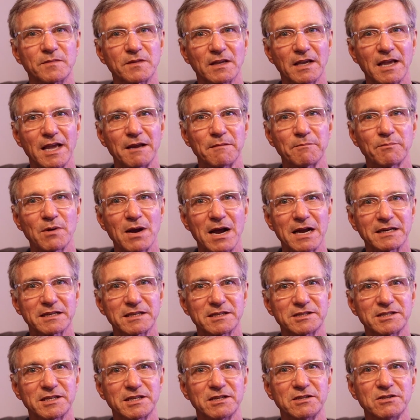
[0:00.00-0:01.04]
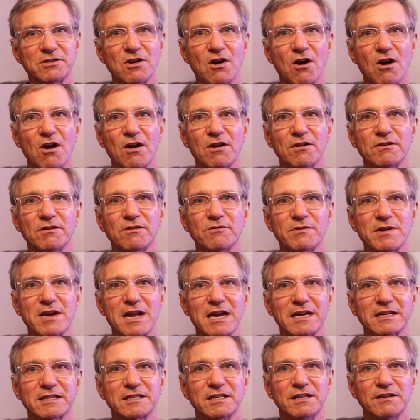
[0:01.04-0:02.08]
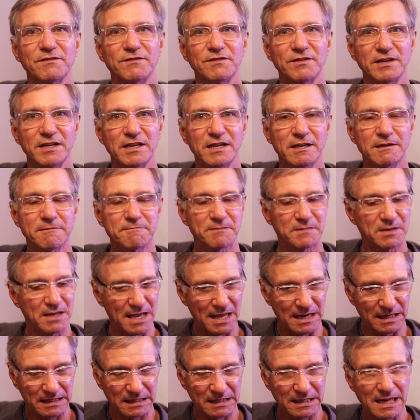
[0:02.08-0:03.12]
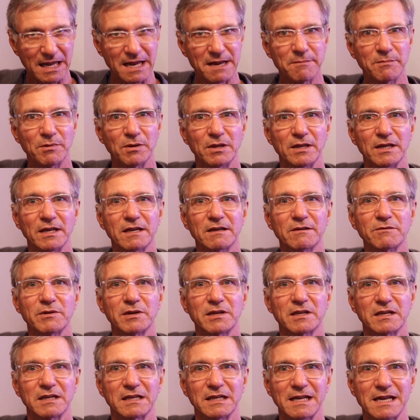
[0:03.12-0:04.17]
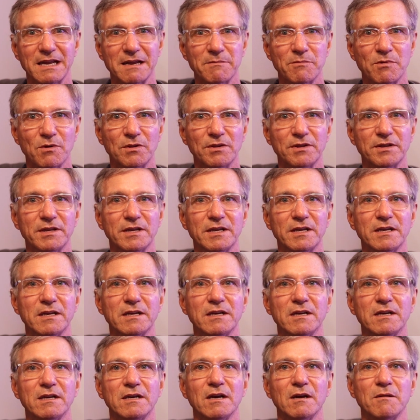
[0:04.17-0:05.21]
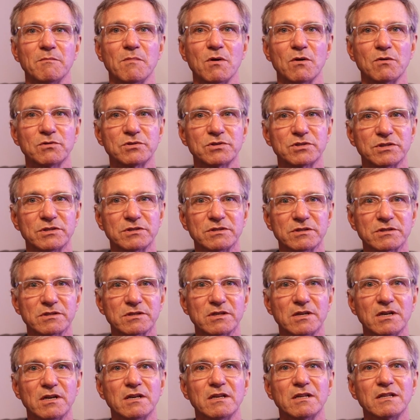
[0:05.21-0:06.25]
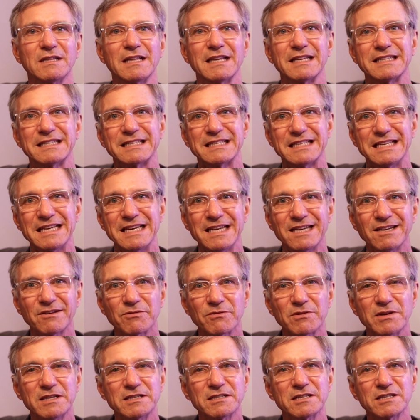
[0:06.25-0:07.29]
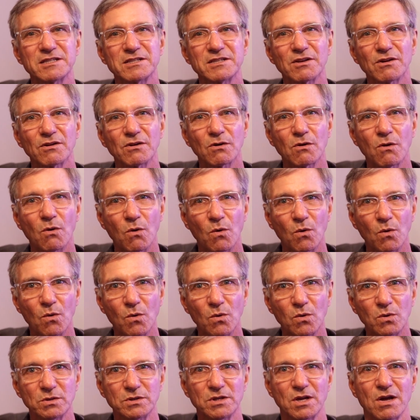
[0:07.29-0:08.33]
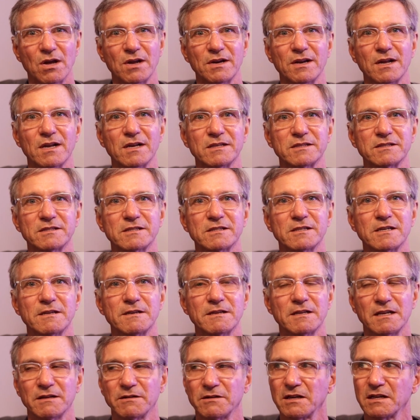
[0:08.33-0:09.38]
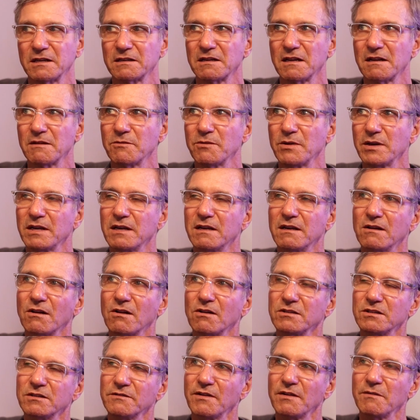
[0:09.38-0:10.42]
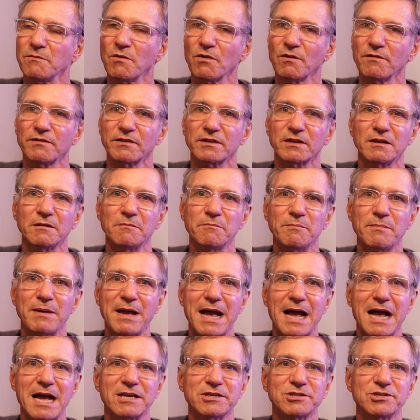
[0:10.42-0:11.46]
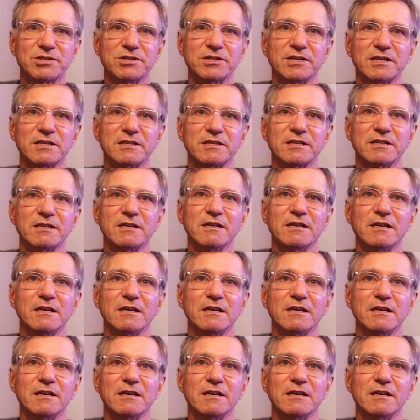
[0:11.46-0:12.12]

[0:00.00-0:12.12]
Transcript: Again, practicing non-reactivity and labeling, we can label the emotions. That decreases their hold on us, and we can cultivate more of a compassionate